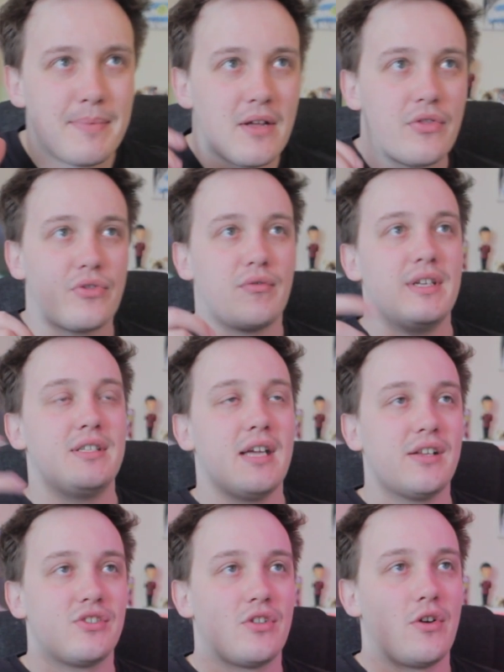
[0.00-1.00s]
pick 3
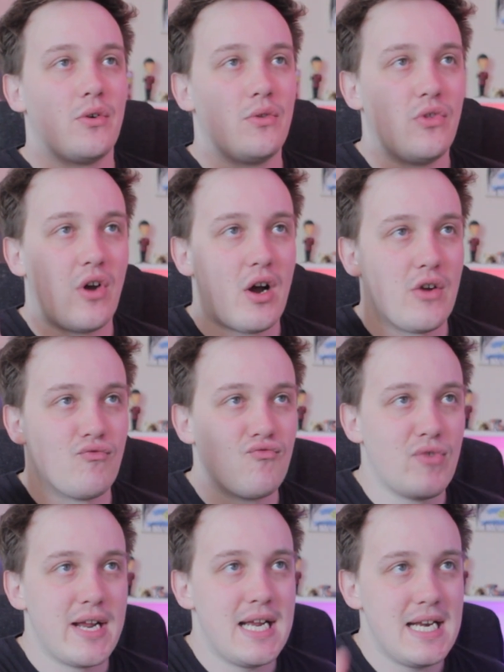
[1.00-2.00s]
sets though that I
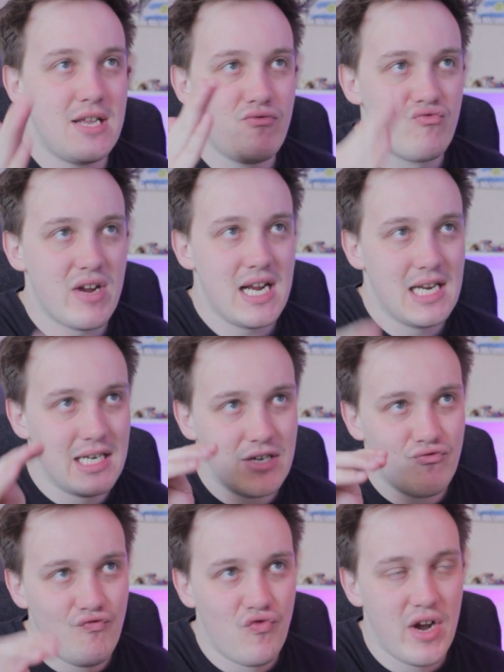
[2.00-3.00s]
really, really,
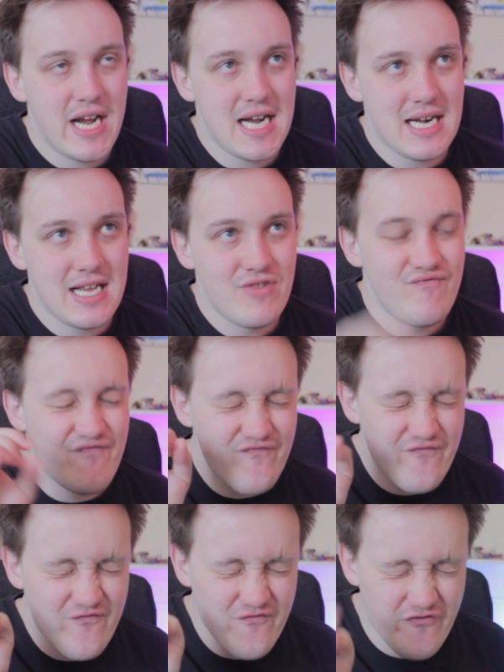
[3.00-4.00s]
really,
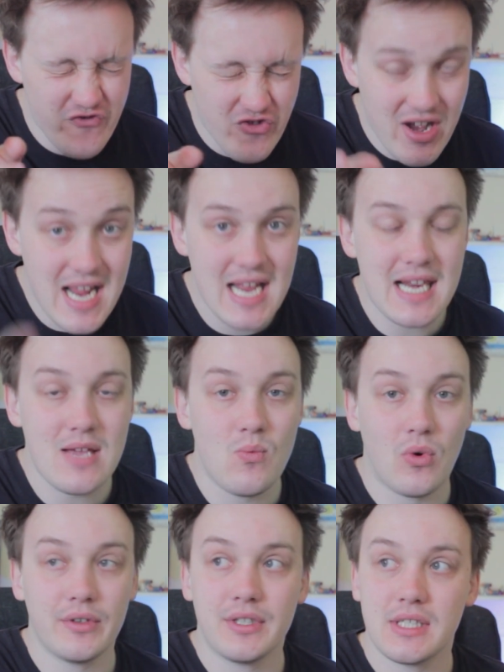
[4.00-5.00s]
really
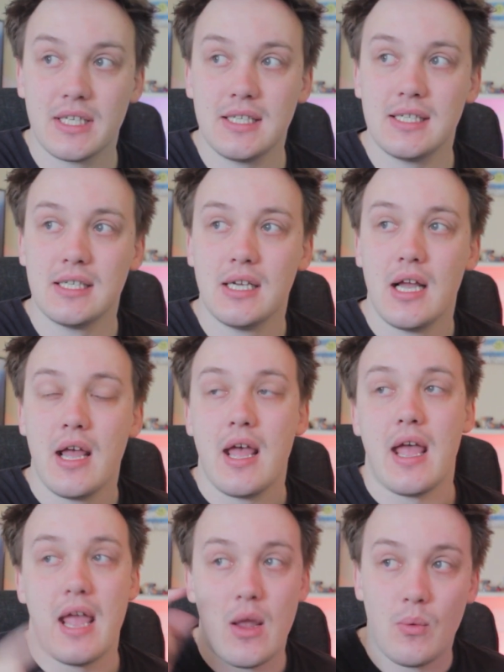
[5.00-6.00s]
wanted,
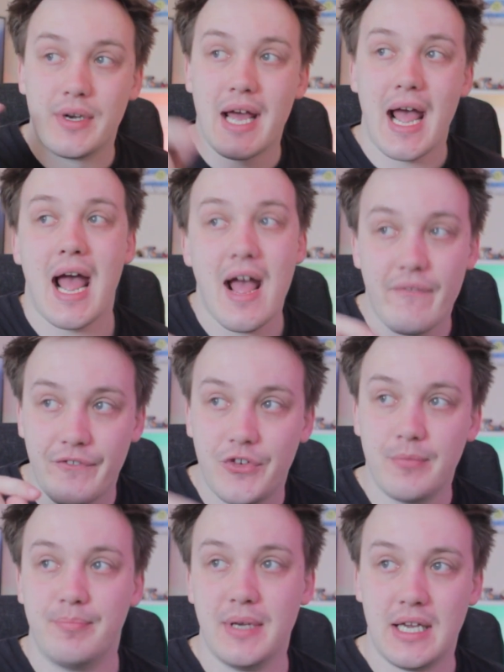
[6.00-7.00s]
it would have
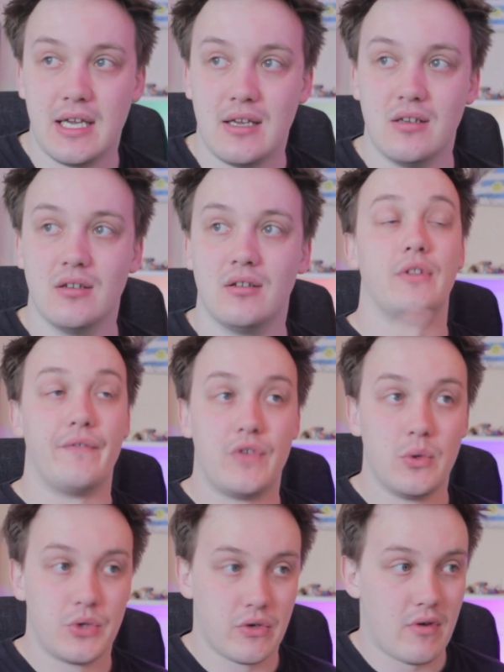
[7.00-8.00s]
to be the
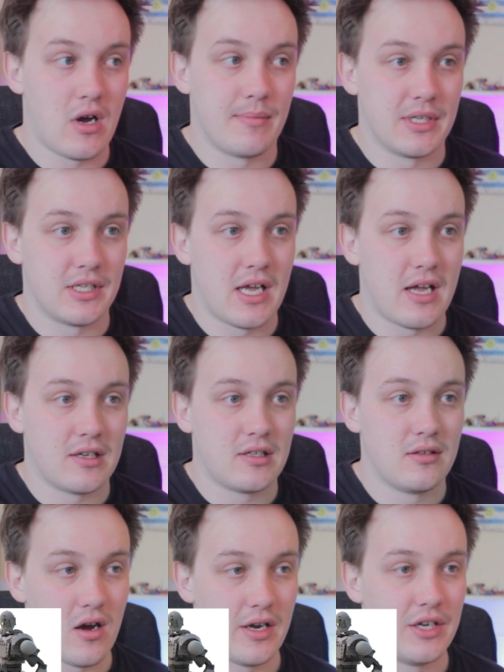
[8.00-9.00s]
Futurama
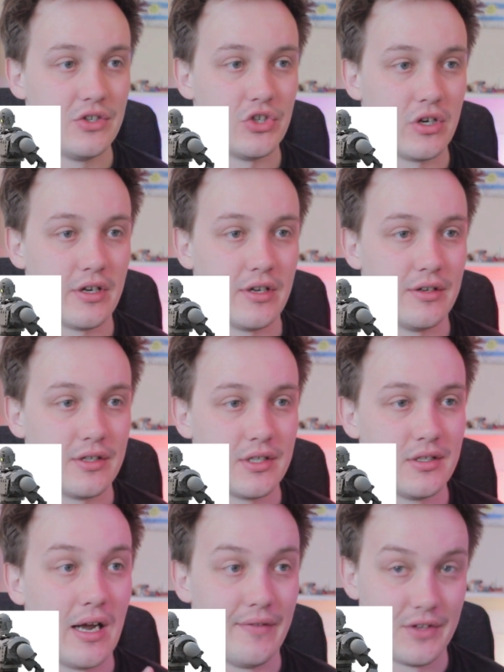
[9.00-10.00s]
set, Iron
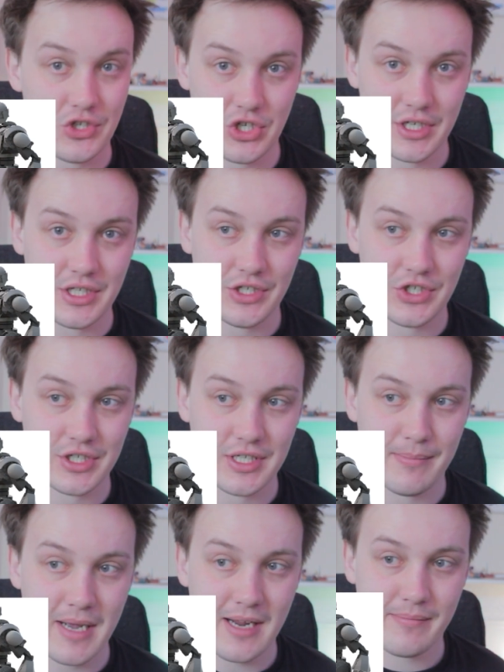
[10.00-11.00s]
Giant, and the Chitty
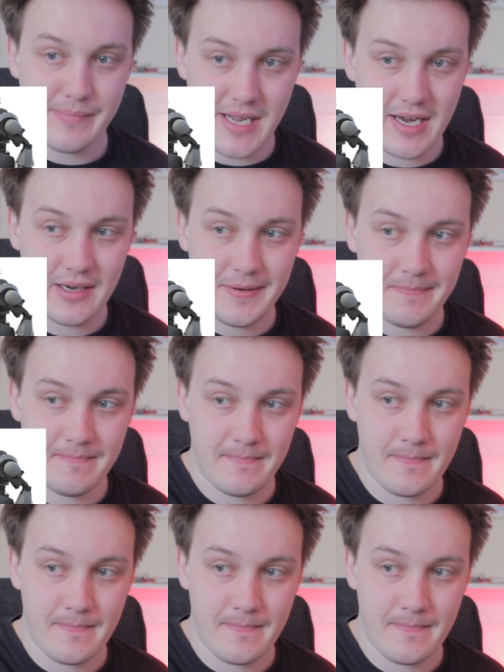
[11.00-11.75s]
Chitty Bang Bang.